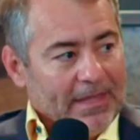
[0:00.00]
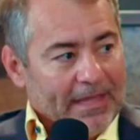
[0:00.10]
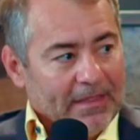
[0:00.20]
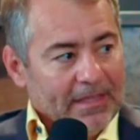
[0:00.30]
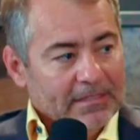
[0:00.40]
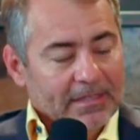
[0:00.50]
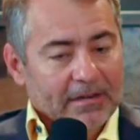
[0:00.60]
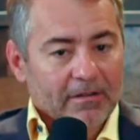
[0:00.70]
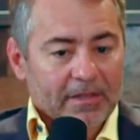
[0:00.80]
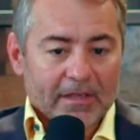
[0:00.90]
the athletes
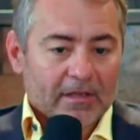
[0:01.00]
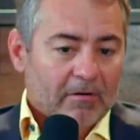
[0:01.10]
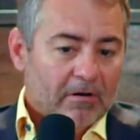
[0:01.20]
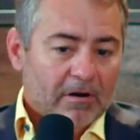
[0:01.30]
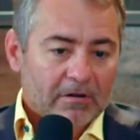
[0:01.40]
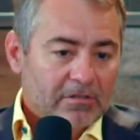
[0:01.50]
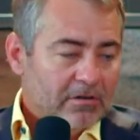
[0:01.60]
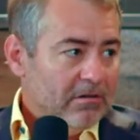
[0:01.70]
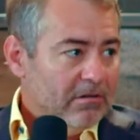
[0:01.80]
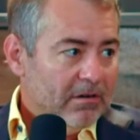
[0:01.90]
they are. They can go harder,
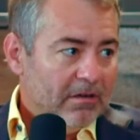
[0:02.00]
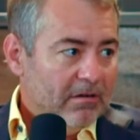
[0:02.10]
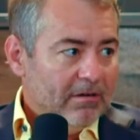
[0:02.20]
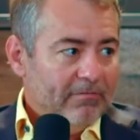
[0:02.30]
stronger, longer,